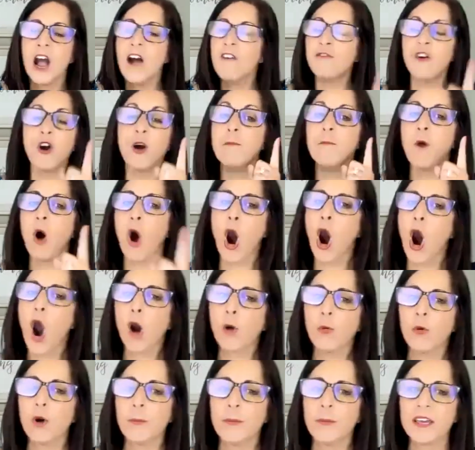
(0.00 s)
for
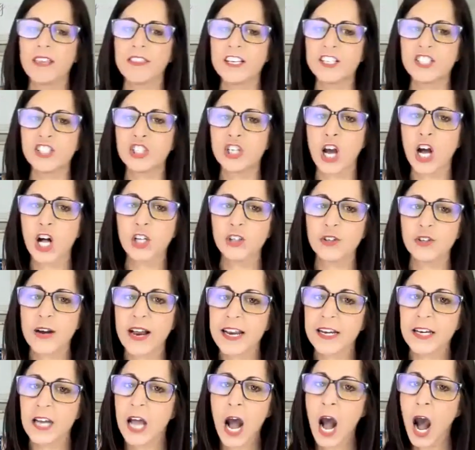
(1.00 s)
more will be the
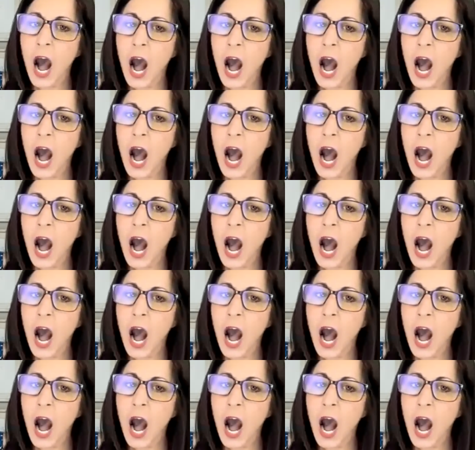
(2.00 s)
children